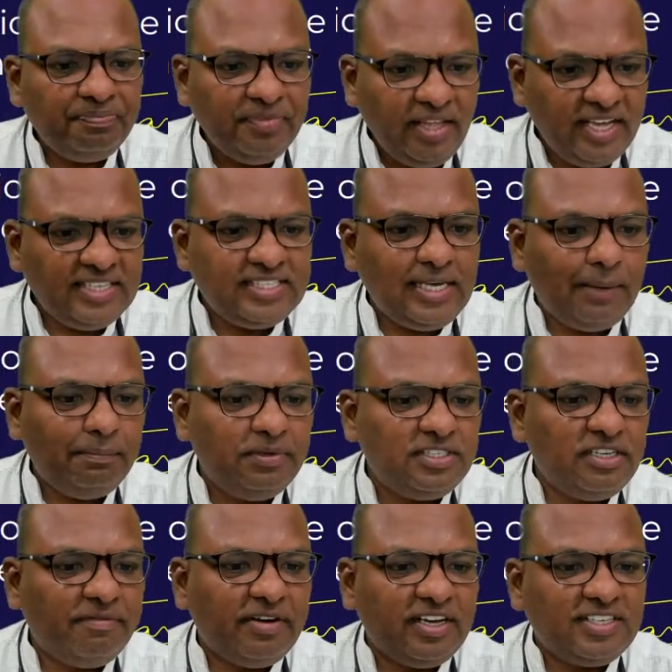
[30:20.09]
Examples, say
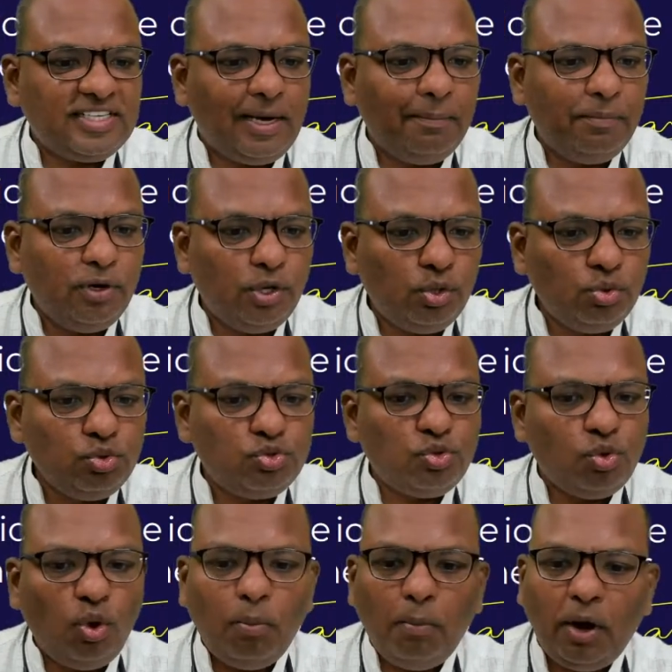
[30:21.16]
for example,
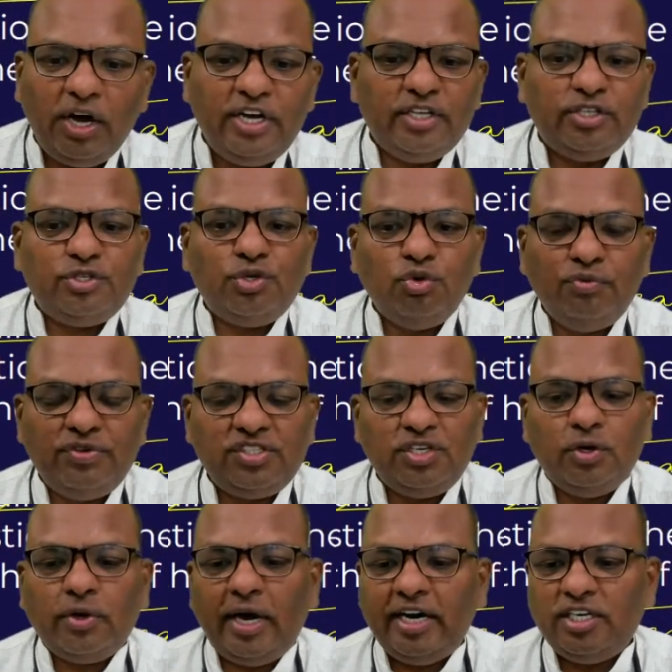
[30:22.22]
Rousseau, Montesquieu,
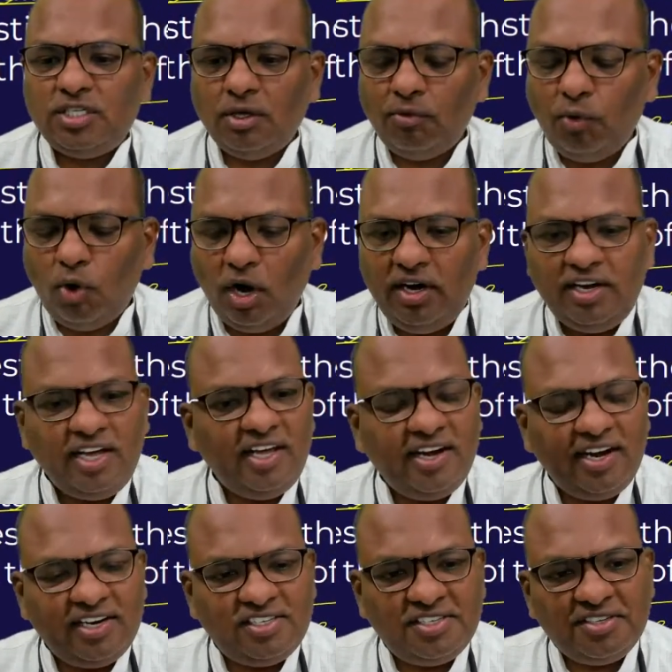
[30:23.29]
Physiocrats, Voltaire,
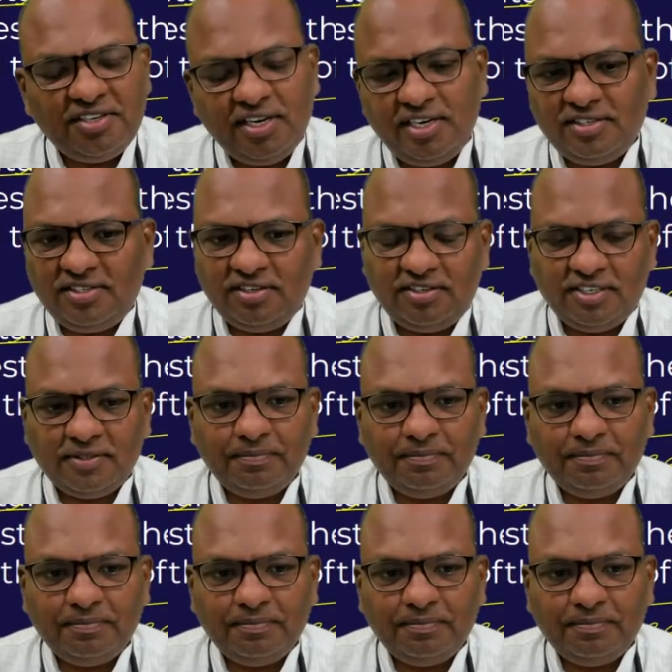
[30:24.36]
etc., etc.